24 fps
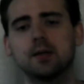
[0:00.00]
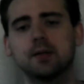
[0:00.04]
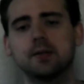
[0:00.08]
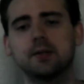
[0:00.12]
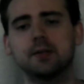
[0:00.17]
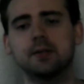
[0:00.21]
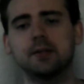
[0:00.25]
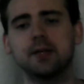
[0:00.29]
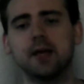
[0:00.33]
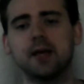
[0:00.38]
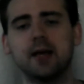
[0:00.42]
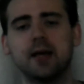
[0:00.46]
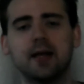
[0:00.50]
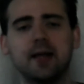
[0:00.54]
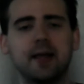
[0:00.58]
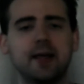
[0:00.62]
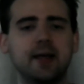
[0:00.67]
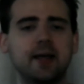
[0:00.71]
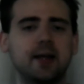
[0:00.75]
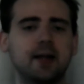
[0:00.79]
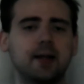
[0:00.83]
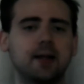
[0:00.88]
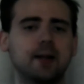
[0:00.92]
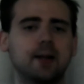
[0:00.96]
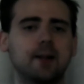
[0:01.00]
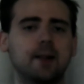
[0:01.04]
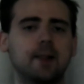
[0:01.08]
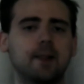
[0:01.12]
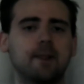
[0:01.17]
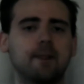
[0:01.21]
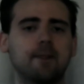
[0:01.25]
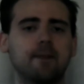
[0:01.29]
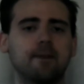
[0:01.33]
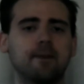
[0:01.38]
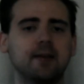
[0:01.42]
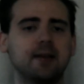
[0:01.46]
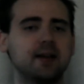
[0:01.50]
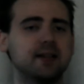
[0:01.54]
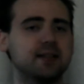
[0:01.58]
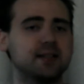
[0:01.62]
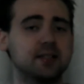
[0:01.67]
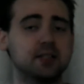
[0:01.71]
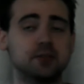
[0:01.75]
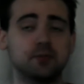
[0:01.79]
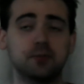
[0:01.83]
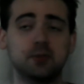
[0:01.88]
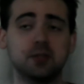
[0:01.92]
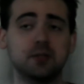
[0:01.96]
yeah,
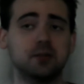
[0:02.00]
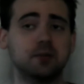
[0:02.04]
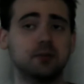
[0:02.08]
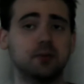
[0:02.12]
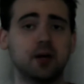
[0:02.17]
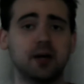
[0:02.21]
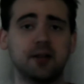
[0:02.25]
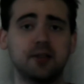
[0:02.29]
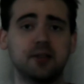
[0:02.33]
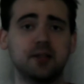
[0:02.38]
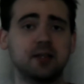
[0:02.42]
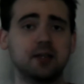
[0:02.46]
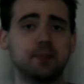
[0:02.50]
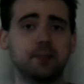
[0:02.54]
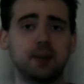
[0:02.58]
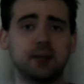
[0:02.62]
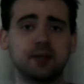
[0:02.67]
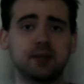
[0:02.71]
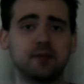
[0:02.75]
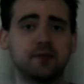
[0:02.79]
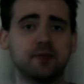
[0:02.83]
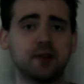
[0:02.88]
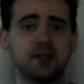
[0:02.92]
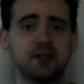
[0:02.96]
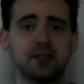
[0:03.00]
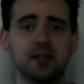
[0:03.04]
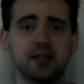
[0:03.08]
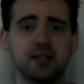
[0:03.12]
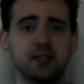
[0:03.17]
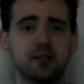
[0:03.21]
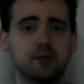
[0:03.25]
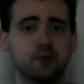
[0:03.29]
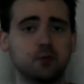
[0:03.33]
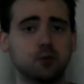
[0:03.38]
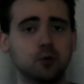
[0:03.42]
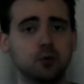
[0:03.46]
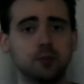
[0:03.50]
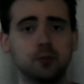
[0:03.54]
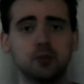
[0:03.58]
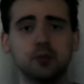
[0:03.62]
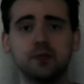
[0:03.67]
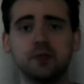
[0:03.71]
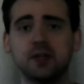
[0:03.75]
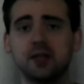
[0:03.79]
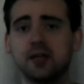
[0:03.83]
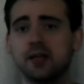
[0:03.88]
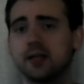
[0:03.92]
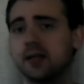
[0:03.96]
that's what I think about the Fantastic Four
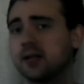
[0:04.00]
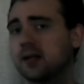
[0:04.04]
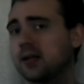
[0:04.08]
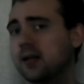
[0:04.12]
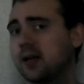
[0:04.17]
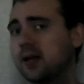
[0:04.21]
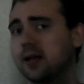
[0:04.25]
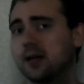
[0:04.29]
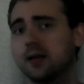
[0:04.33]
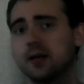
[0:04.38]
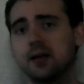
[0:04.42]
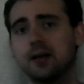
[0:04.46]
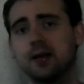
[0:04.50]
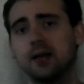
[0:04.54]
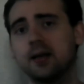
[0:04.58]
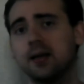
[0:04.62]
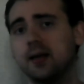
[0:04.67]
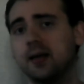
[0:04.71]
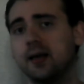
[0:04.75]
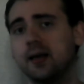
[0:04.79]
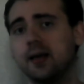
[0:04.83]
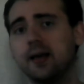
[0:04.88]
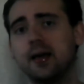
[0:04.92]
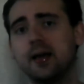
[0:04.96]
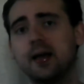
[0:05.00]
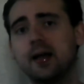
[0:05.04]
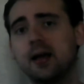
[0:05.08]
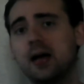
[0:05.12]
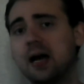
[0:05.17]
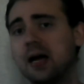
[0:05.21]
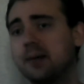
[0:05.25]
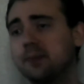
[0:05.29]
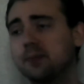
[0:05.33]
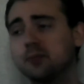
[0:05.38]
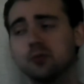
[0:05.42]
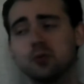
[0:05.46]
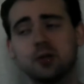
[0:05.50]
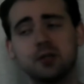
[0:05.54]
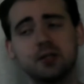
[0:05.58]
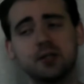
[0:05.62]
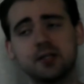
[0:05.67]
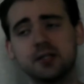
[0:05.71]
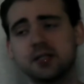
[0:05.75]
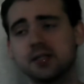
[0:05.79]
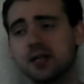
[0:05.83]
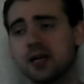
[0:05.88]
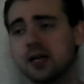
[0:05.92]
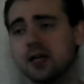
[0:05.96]
movie, and I'm real
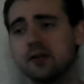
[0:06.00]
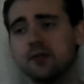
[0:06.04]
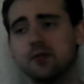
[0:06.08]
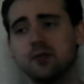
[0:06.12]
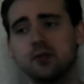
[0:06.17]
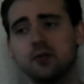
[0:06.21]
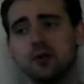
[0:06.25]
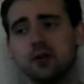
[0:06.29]
excited for